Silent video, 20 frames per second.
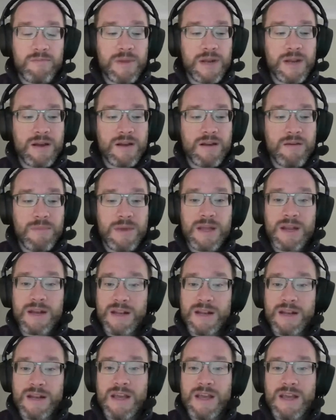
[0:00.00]
me to come
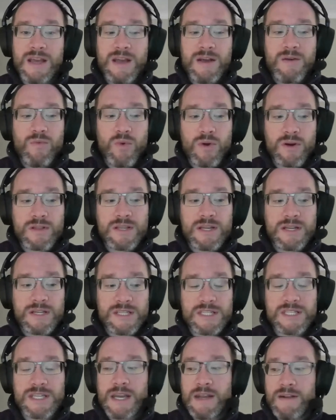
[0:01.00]
in and worked at a
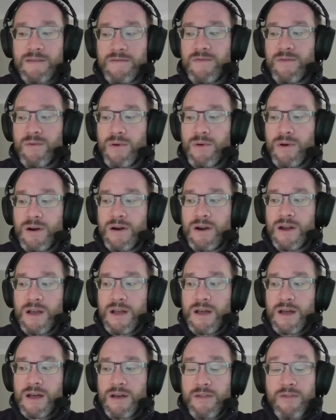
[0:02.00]
site for
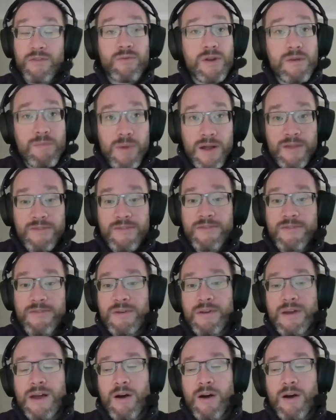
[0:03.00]
3 months,